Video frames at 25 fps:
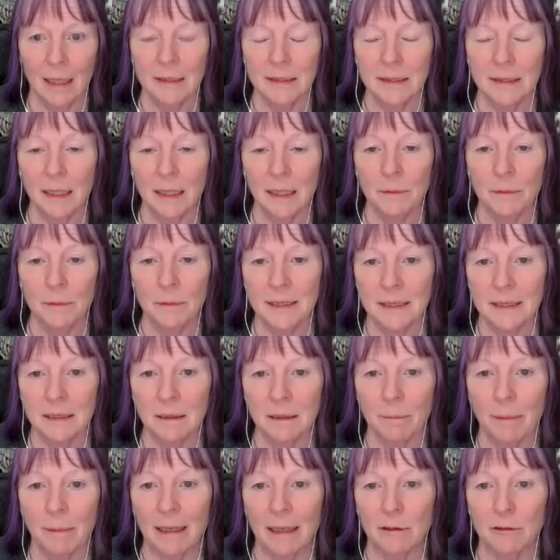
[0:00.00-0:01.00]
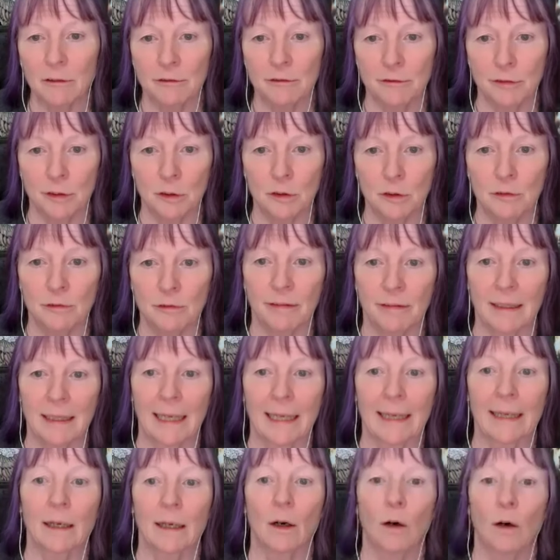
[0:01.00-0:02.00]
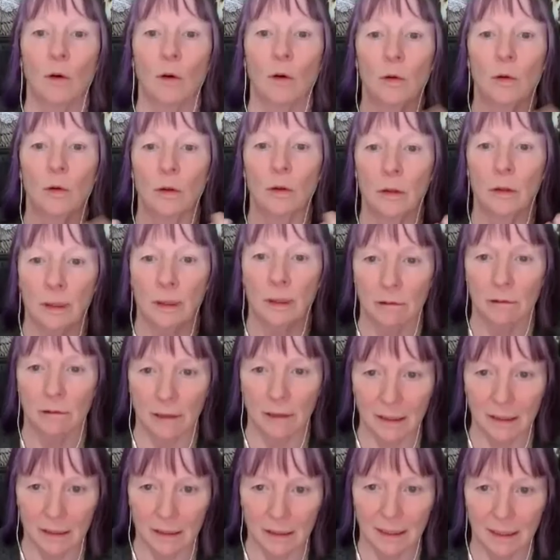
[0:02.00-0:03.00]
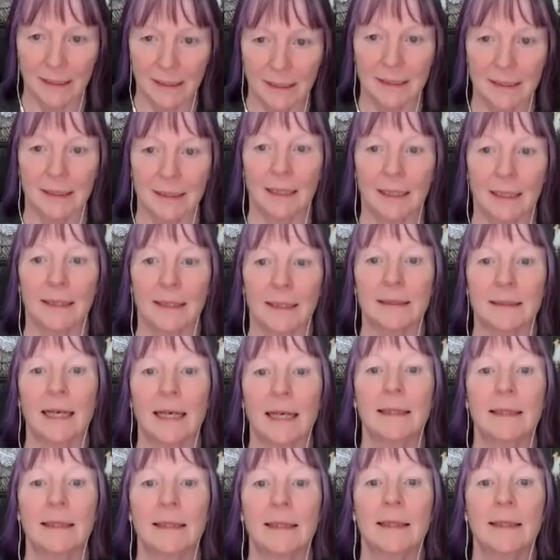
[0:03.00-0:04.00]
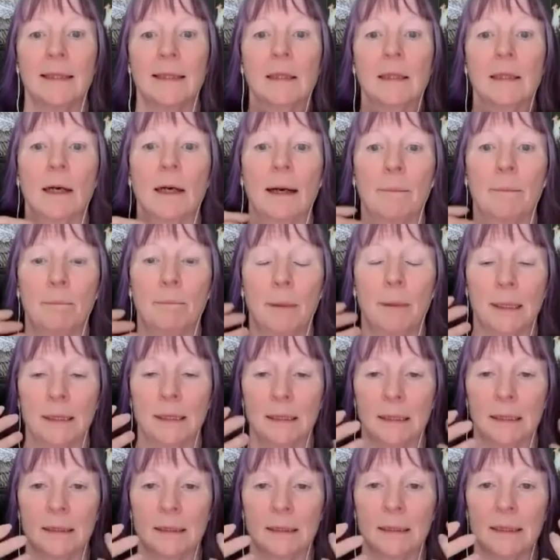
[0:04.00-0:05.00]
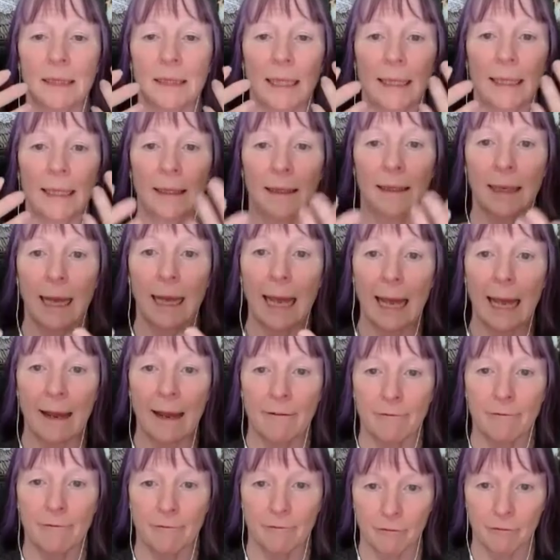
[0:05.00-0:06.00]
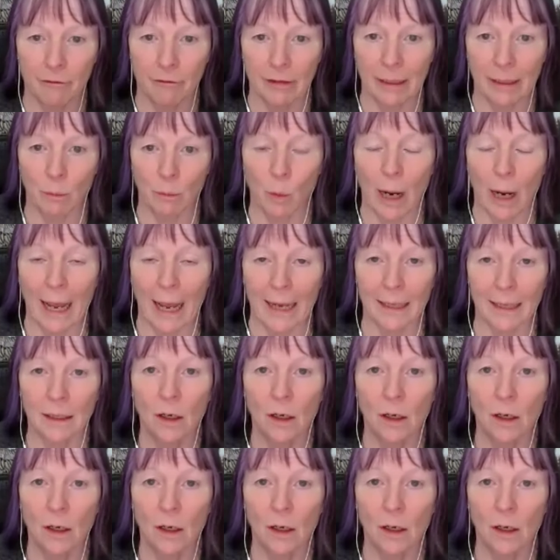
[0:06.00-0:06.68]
So this is about fulfilling all your earthly desires and this abundance in every way,